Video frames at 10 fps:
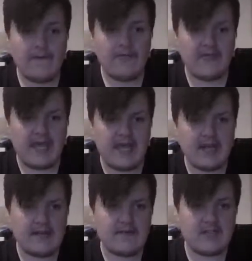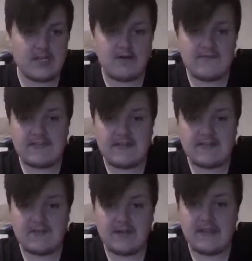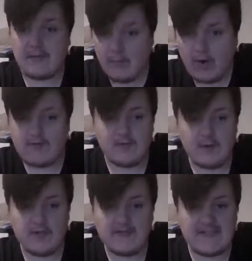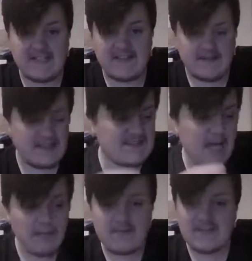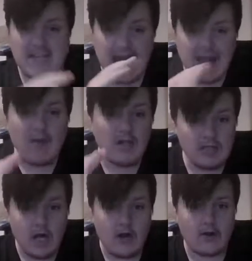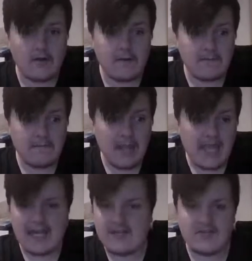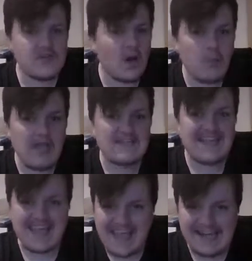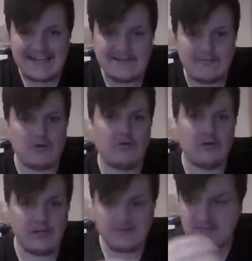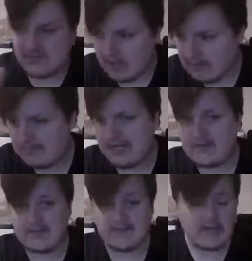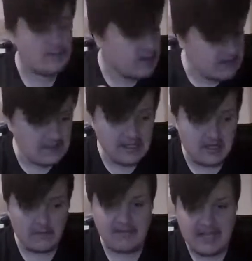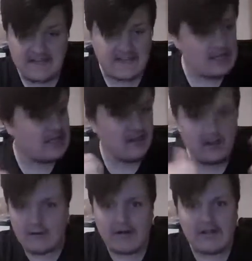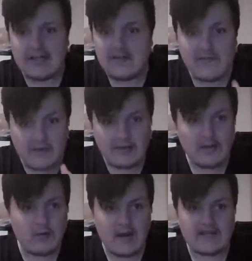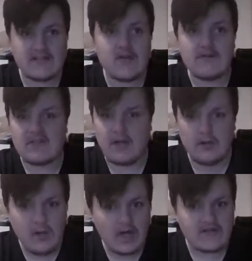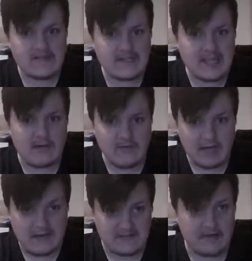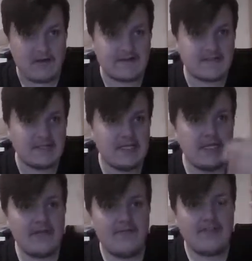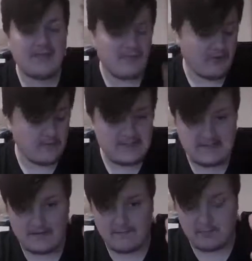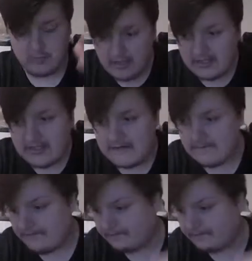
then Shadow of Intent decided that more was more because this album is an hour long and it does not waste any time at all. It goes so many places, it's so musically complex. Lyrically, it's fucking great too. It's got a lot to say in, in its lyrics. The performances are brilliant.